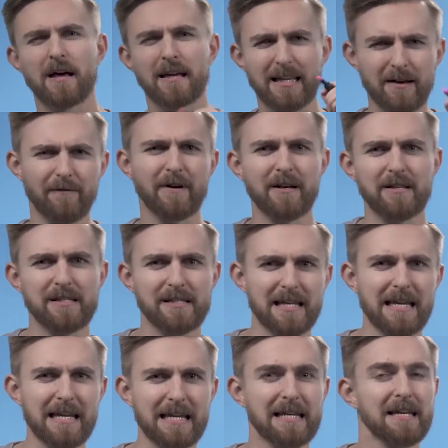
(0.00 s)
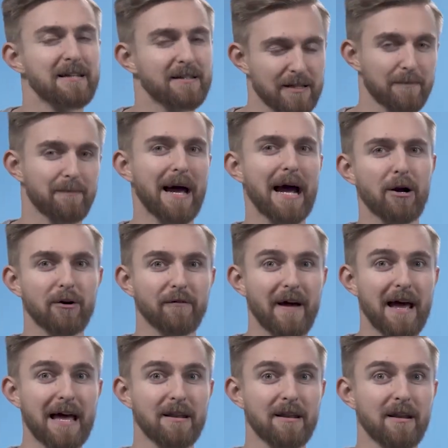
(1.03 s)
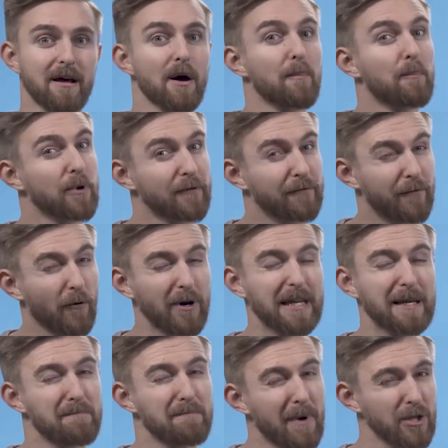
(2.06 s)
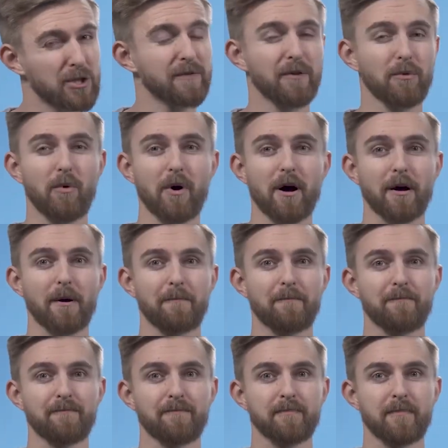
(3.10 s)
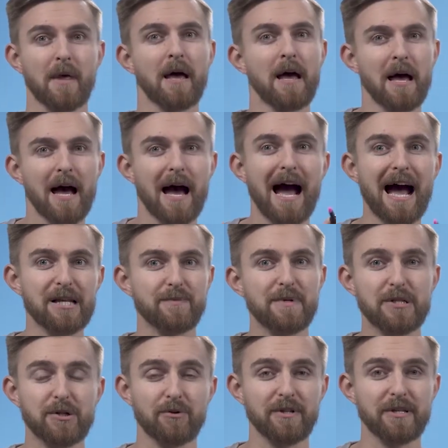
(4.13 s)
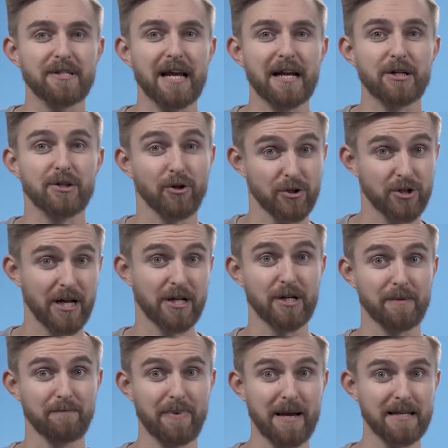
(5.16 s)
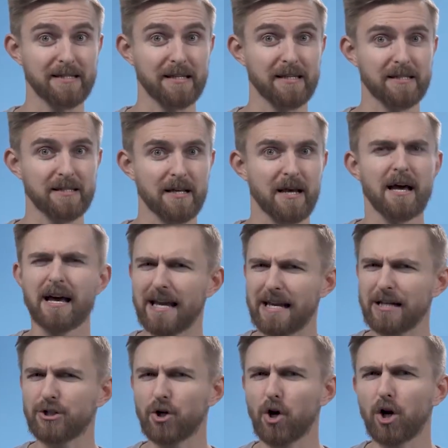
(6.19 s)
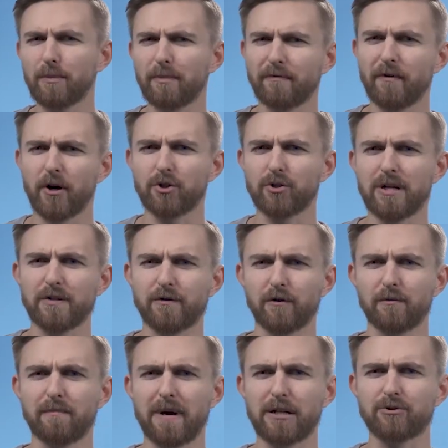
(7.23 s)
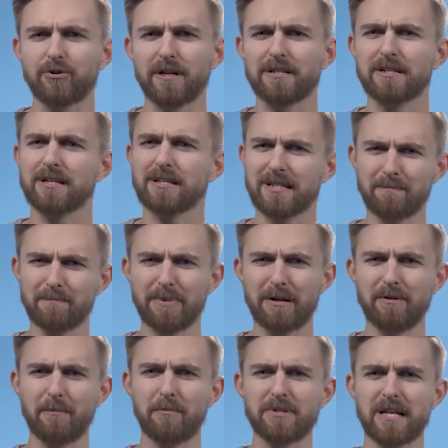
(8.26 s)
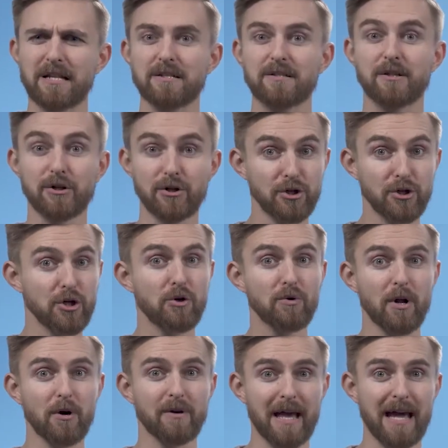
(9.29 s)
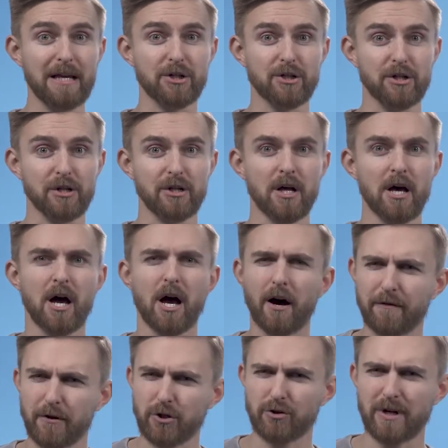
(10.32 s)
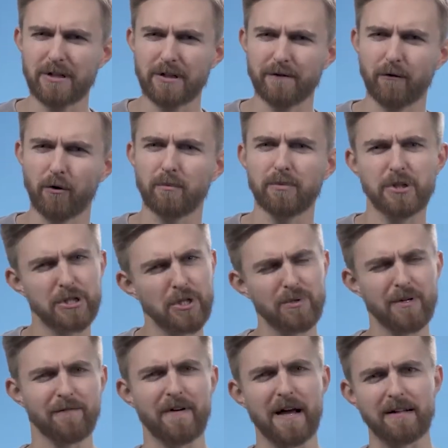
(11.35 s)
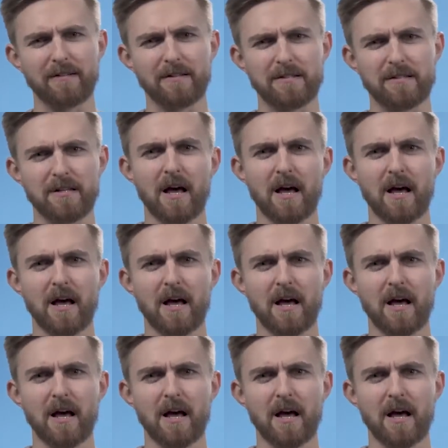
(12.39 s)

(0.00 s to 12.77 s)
giving us t to the power of n, but avoiding much of the work. As we saw in the section on changing basis, each column of our transform matrix simply represents the new location of the transformed unit vectors.